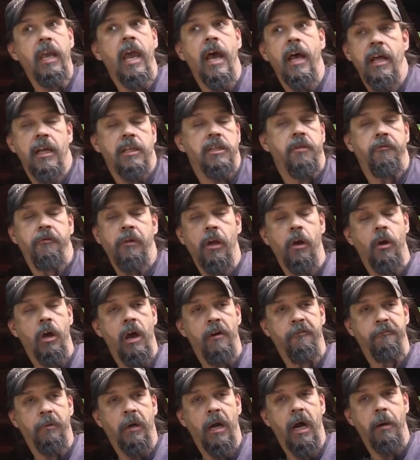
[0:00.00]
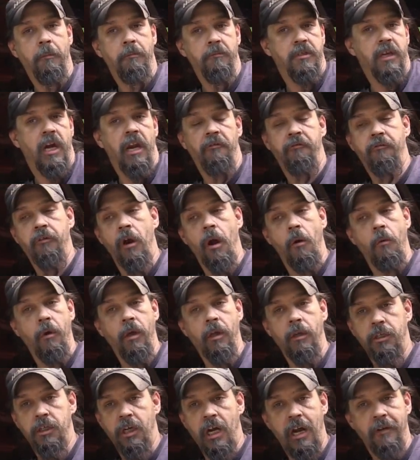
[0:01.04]
Yeah, that's if you don't have problems. On a
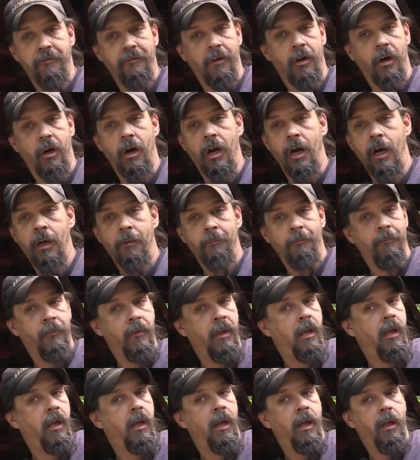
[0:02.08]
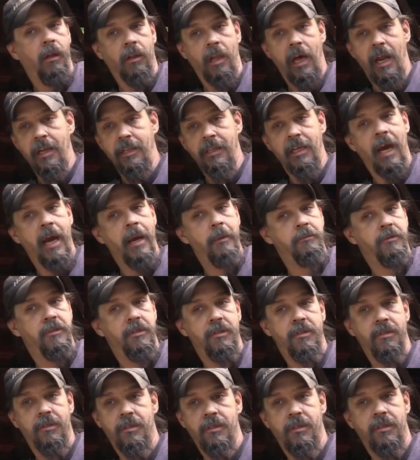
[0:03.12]
front-wheel drive car, a lot of
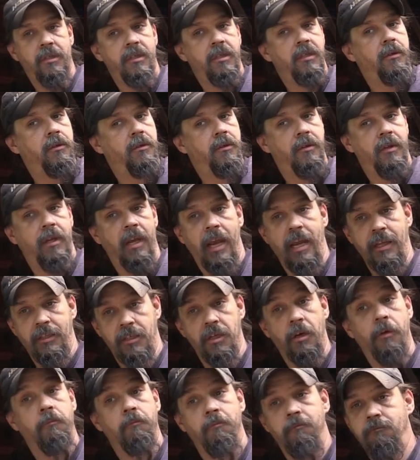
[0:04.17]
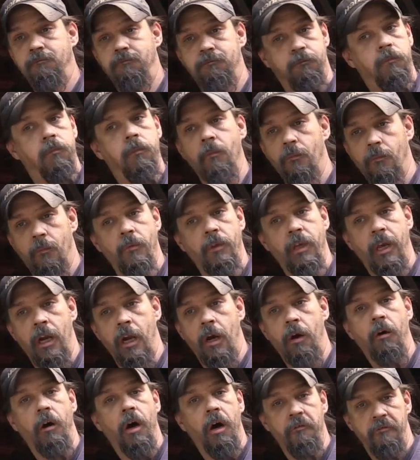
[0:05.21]
times it's a
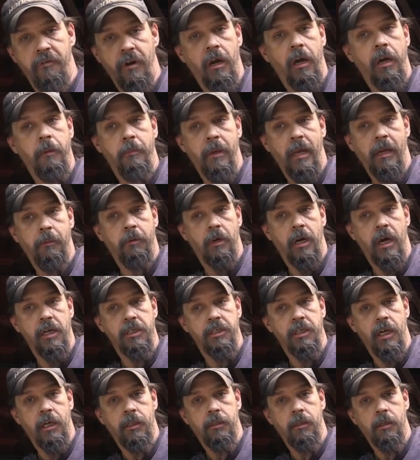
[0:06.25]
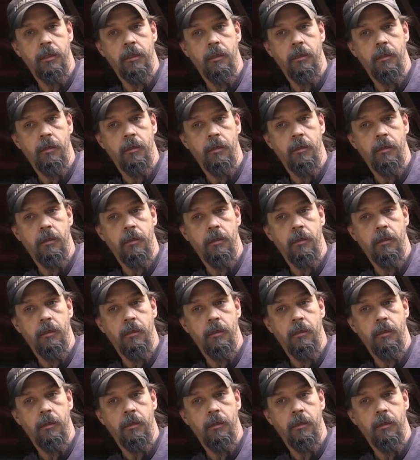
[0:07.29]
very big project.